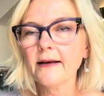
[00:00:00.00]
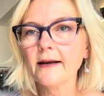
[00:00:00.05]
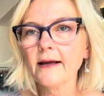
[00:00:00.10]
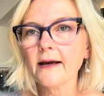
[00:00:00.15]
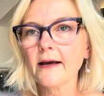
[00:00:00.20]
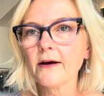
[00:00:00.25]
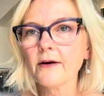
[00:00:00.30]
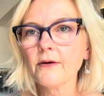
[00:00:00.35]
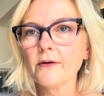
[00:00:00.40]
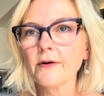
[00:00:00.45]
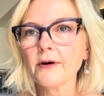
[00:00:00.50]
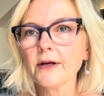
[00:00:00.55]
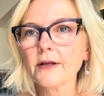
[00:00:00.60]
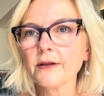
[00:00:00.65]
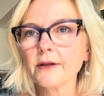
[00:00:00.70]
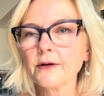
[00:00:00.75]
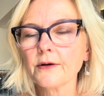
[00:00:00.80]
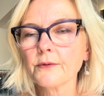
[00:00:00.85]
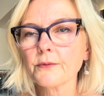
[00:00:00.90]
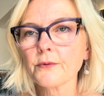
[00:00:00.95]
now a
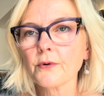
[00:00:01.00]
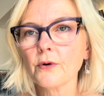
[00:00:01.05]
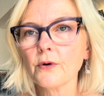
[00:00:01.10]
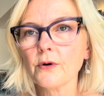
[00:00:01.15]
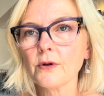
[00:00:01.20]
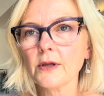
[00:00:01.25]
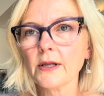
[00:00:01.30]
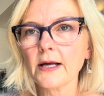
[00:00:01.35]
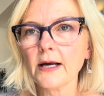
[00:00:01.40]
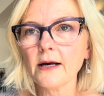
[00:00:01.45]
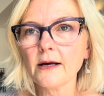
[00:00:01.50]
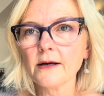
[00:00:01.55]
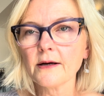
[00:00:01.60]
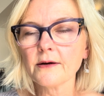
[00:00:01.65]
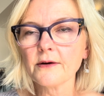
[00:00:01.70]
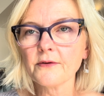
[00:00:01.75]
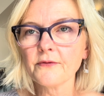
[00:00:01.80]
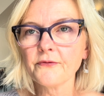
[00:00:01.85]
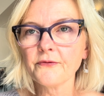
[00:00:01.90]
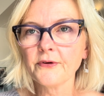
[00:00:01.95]
little roll
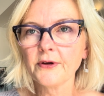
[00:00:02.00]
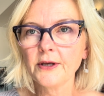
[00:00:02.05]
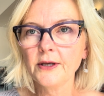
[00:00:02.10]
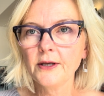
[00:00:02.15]
of